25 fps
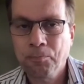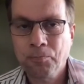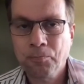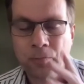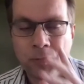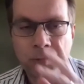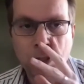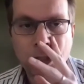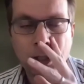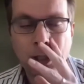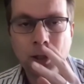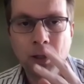
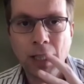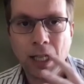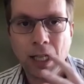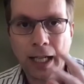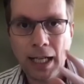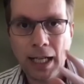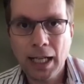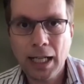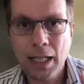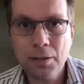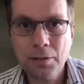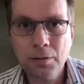you know
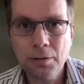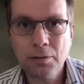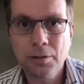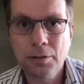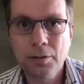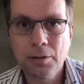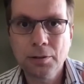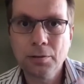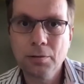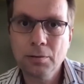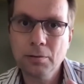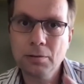how
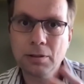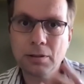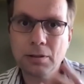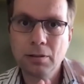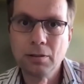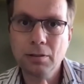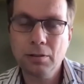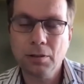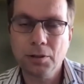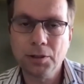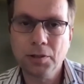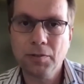do
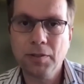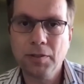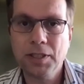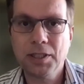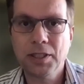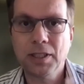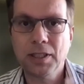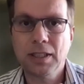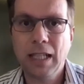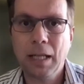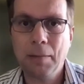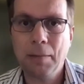conservation
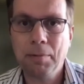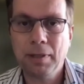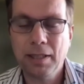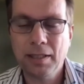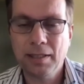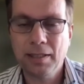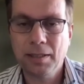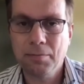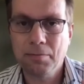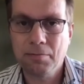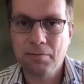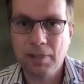and
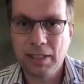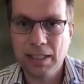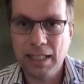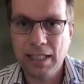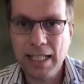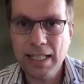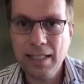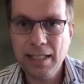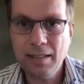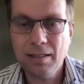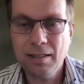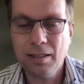capitalism
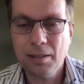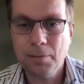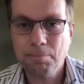relate,